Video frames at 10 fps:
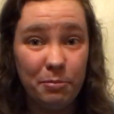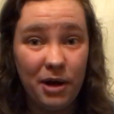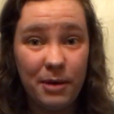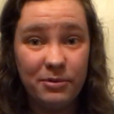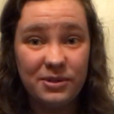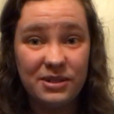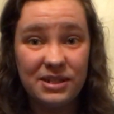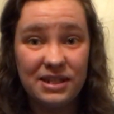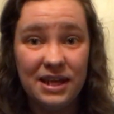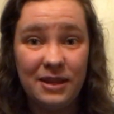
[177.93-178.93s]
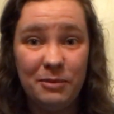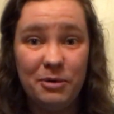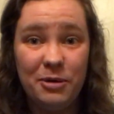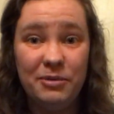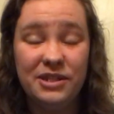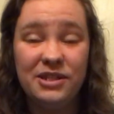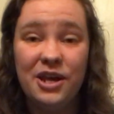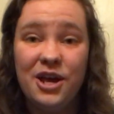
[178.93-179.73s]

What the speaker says: Bible study at the moment,